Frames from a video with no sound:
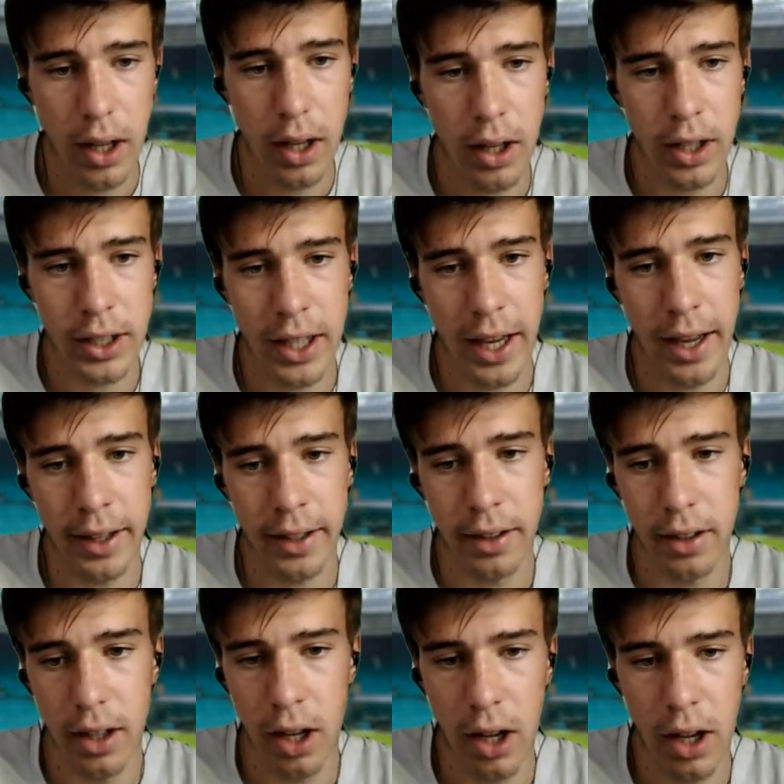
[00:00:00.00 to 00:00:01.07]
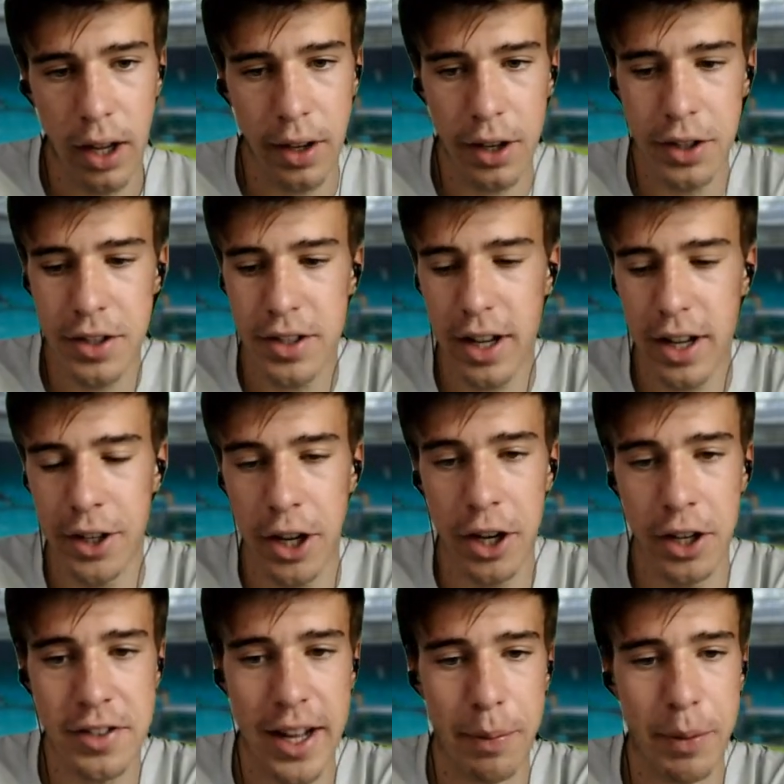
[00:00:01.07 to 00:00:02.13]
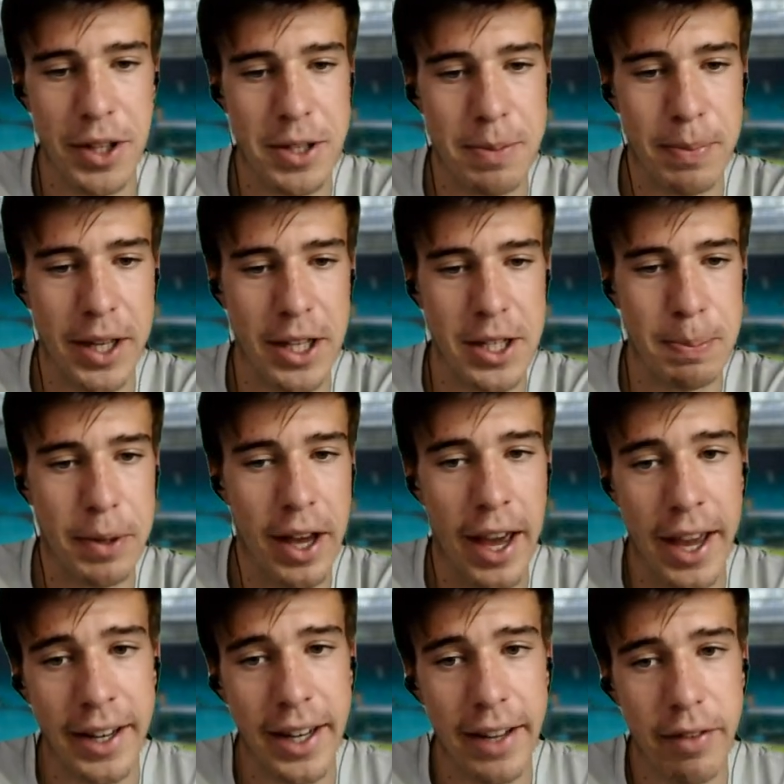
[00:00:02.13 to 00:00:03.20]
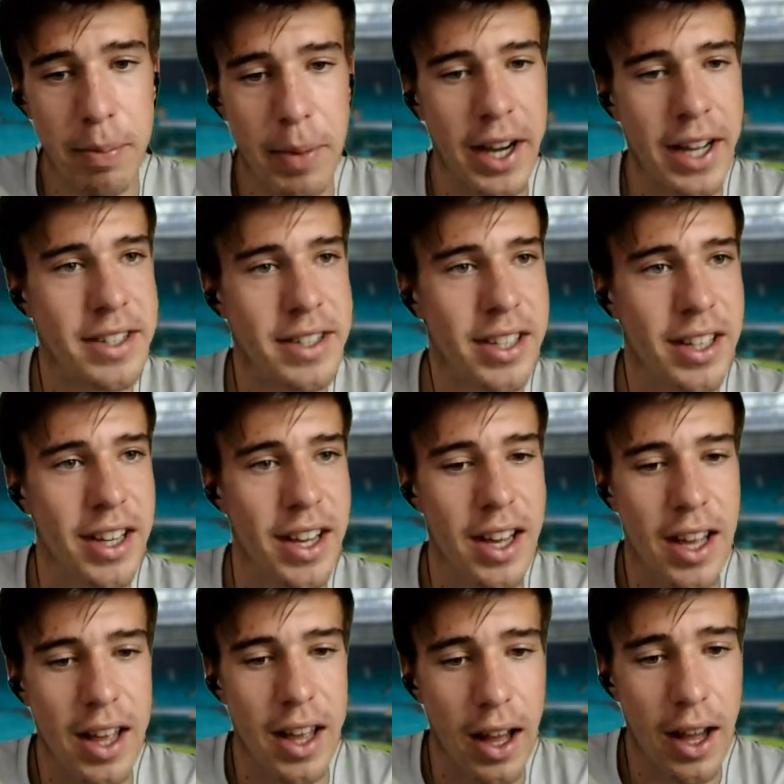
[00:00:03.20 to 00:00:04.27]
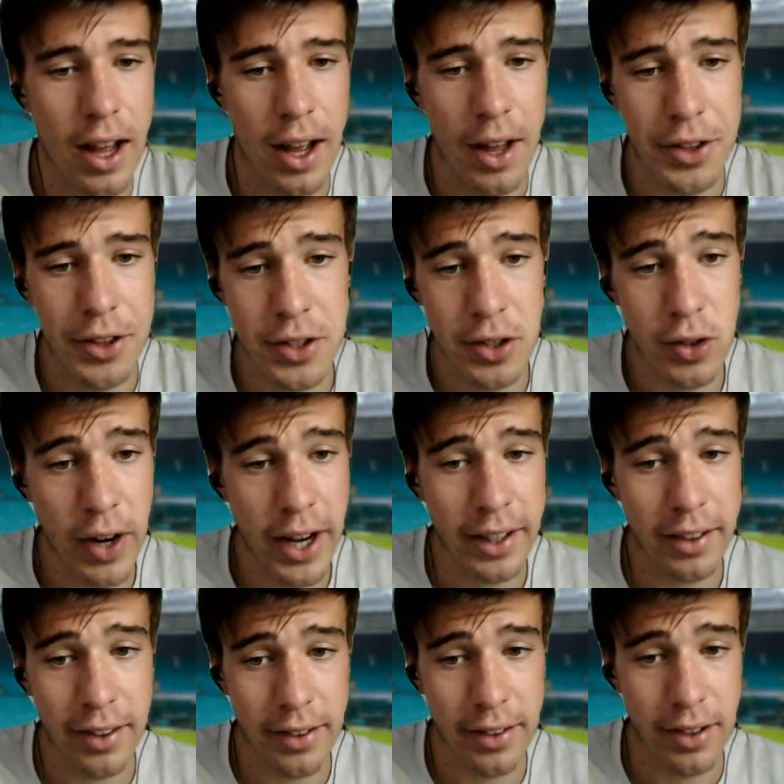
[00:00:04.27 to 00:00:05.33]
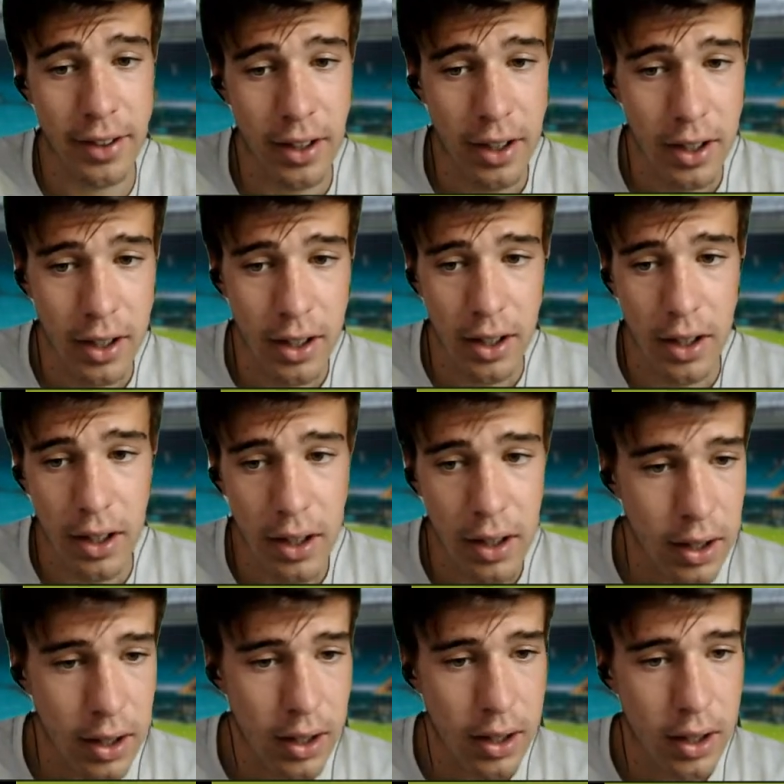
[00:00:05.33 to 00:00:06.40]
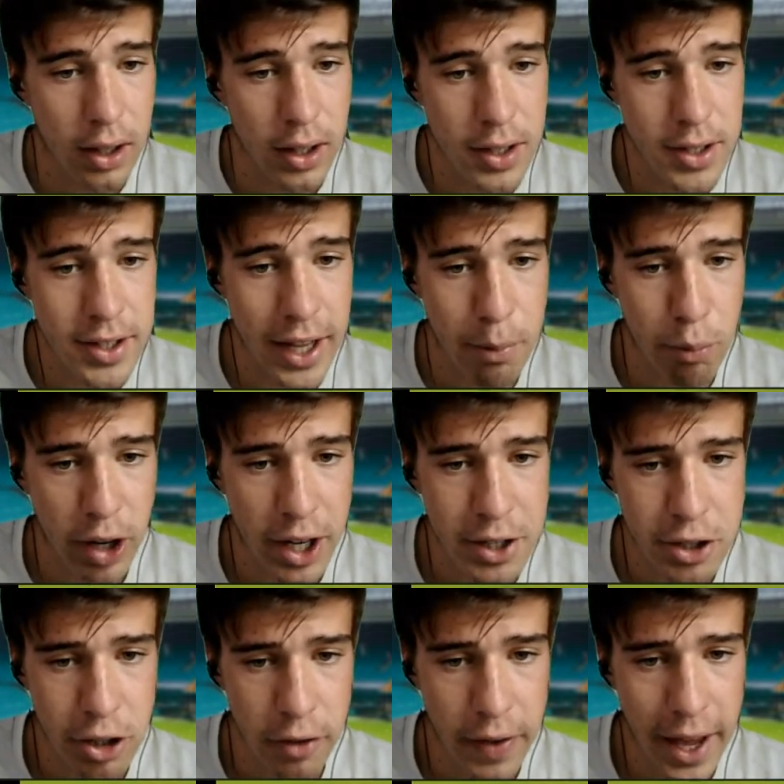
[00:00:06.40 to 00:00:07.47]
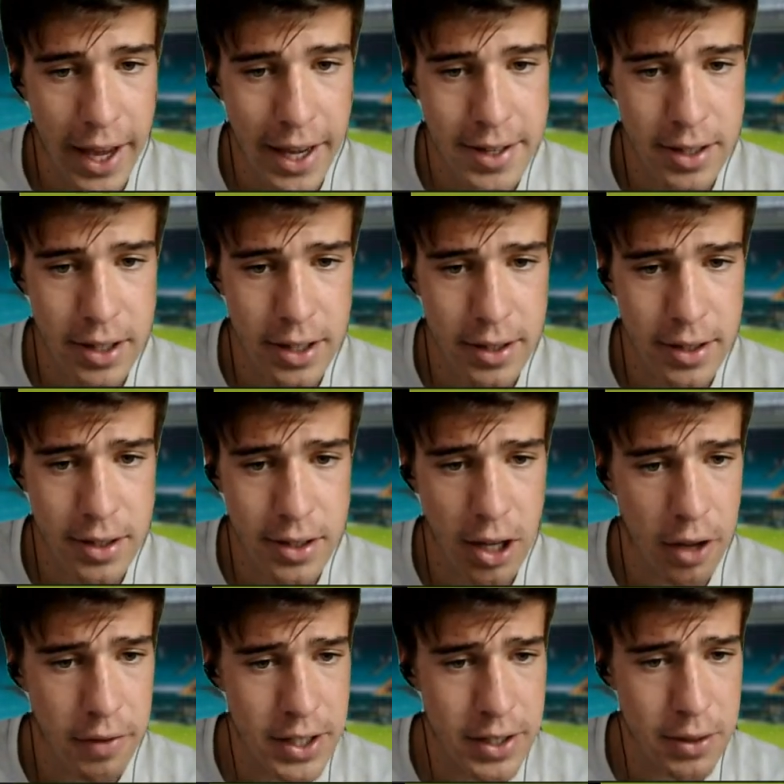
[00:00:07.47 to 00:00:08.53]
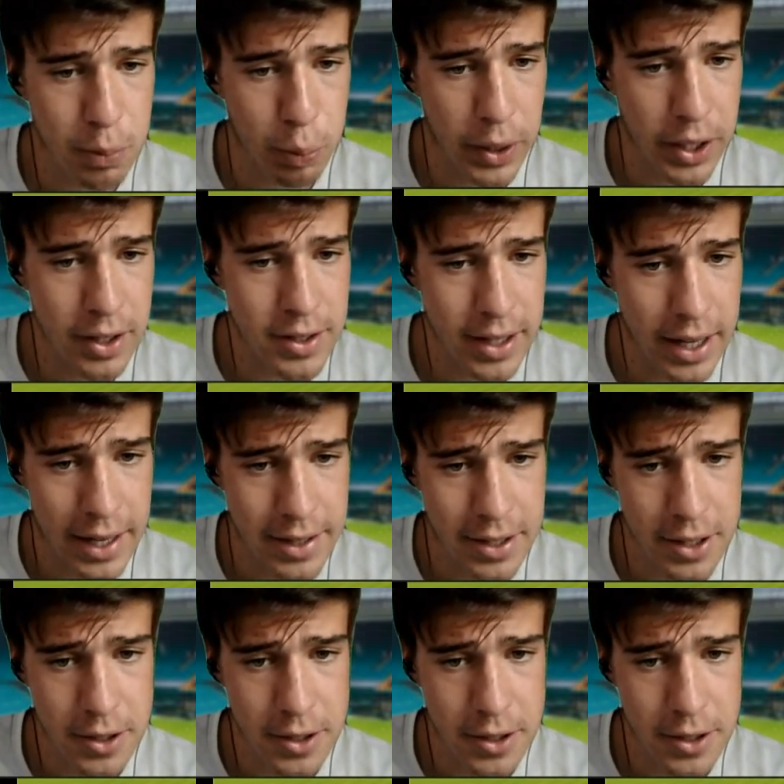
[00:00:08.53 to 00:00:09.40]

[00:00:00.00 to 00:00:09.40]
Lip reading: Okay, I don't understand what it means, but hey, never mind. The strengths, same ratio of aces, service winners as